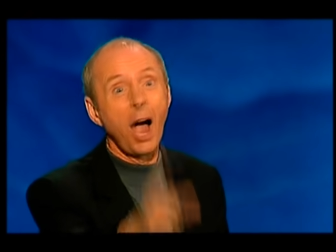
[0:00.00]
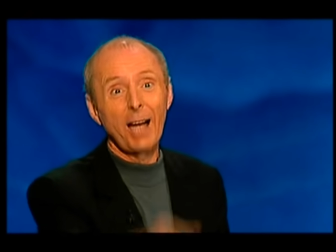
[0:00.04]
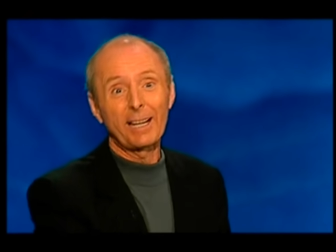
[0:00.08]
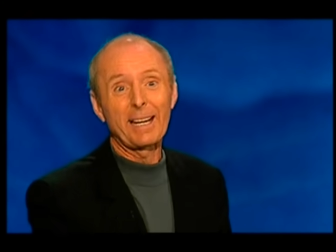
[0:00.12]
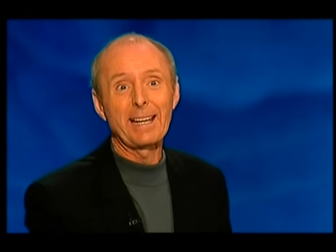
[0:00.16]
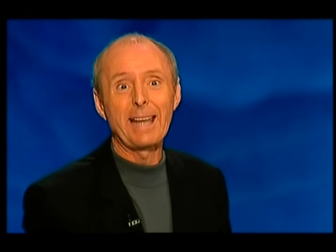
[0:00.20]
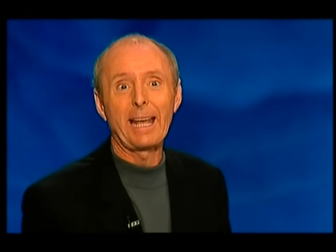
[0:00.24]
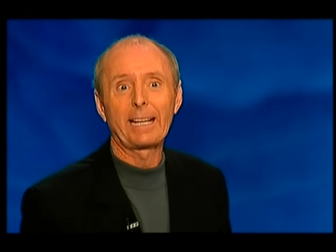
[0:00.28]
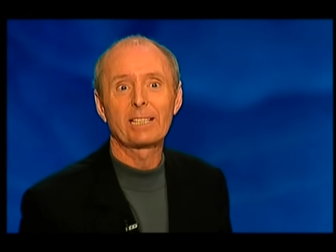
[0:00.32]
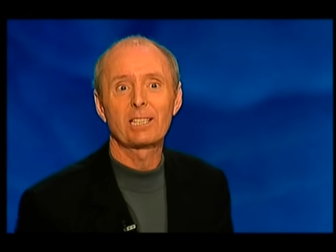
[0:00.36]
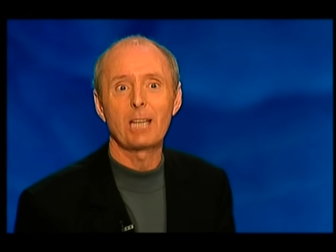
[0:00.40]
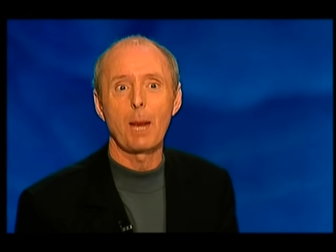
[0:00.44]
I
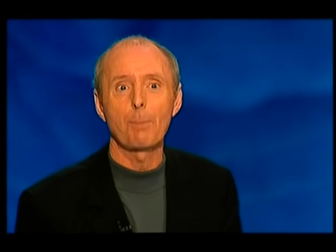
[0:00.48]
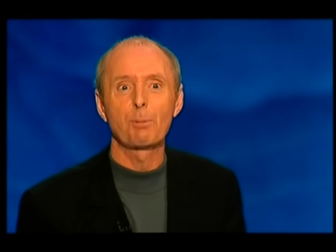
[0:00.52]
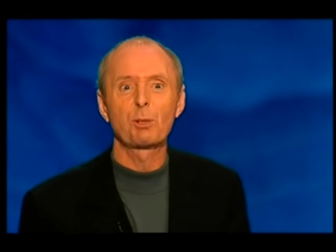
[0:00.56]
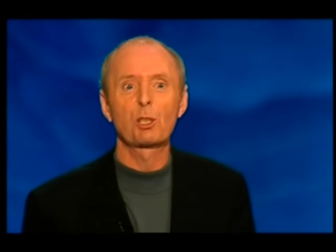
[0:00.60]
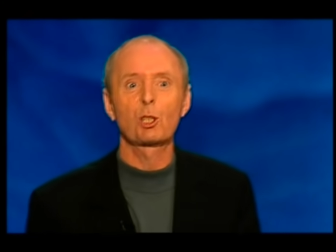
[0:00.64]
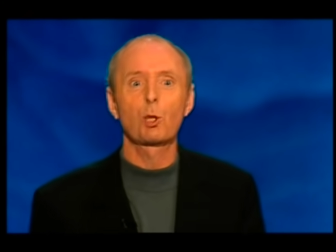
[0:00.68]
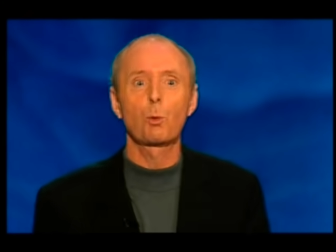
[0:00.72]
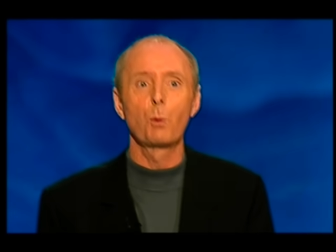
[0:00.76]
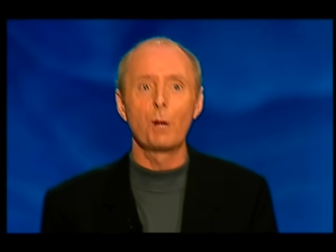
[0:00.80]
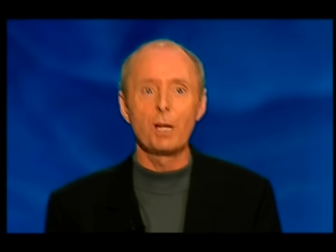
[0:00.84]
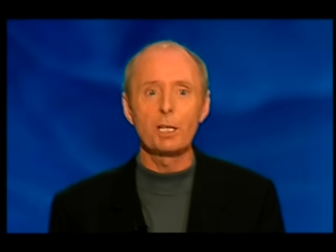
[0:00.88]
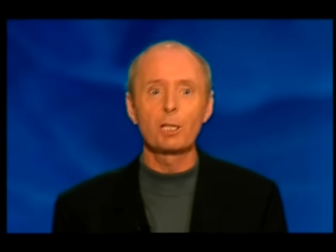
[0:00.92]
can accept
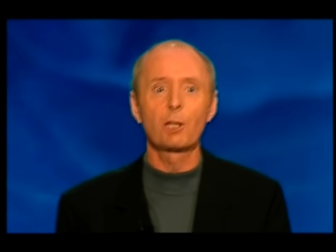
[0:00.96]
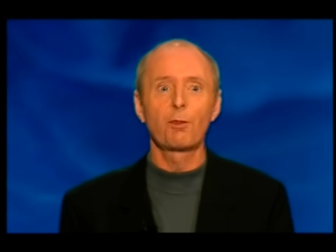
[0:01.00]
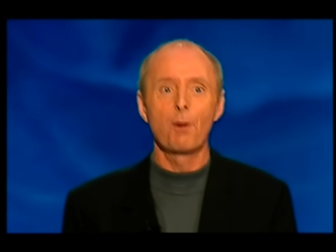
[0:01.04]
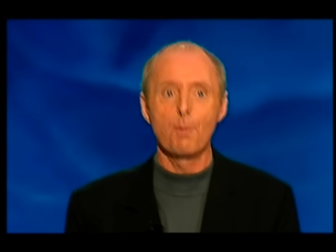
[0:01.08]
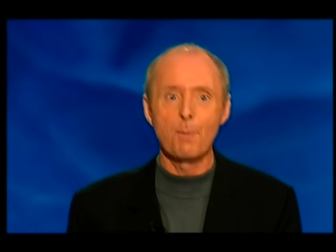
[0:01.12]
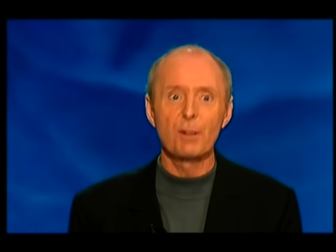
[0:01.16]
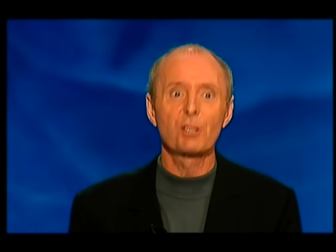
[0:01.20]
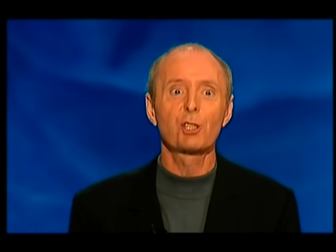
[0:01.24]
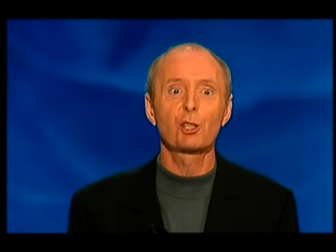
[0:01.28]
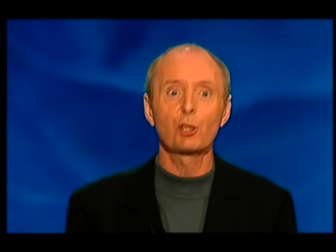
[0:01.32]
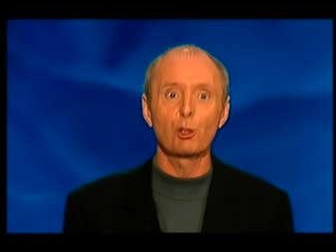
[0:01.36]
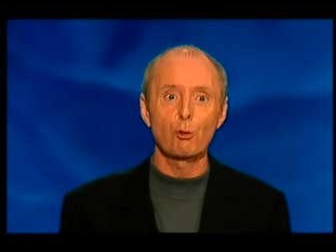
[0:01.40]
sweets
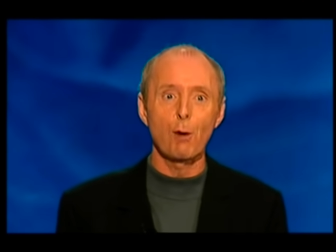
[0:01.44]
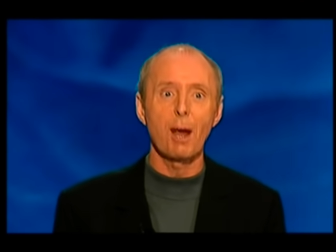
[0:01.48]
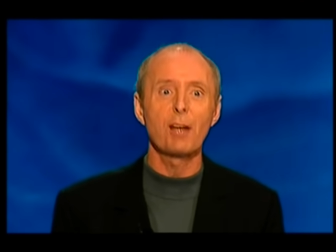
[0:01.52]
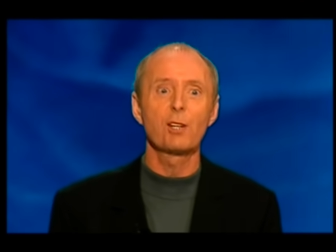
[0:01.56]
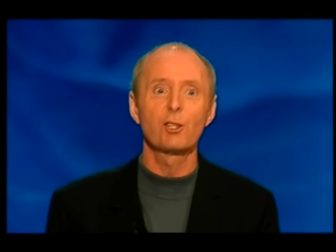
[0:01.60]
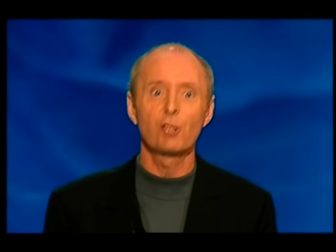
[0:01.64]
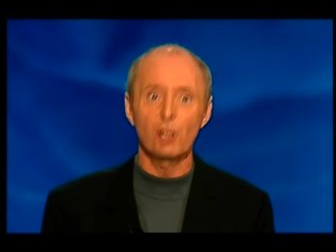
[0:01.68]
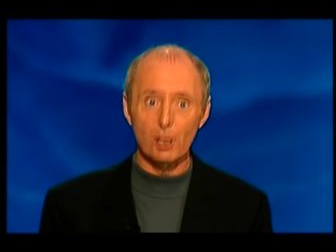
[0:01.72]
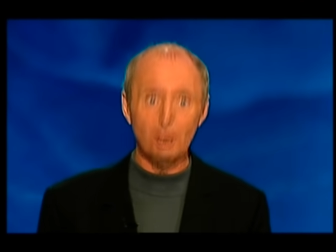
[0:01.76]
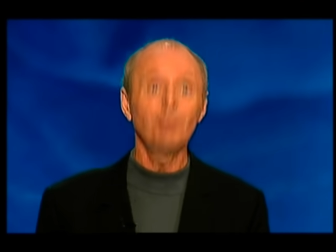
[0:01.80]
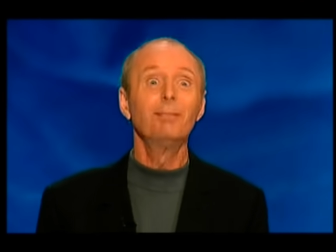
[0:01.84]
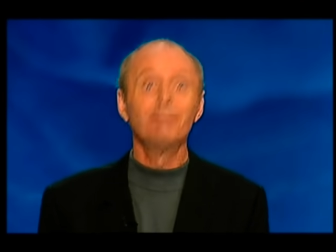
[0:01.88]
from a
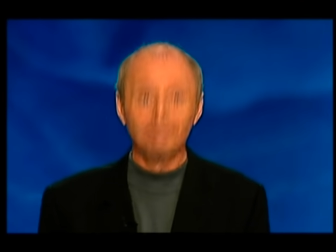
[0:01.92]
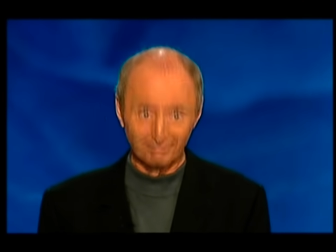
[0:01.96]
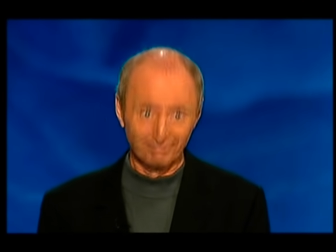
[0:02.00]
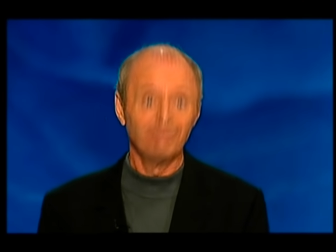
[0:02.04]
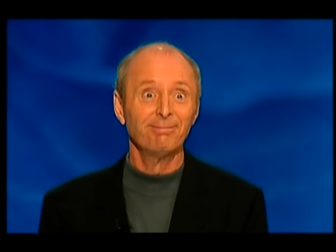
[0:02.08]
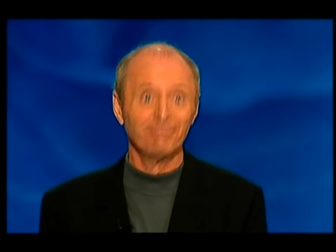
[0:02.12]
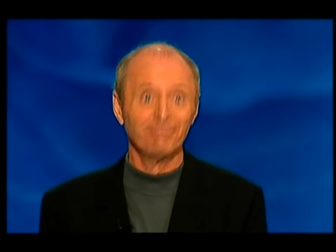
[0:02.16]
stranger.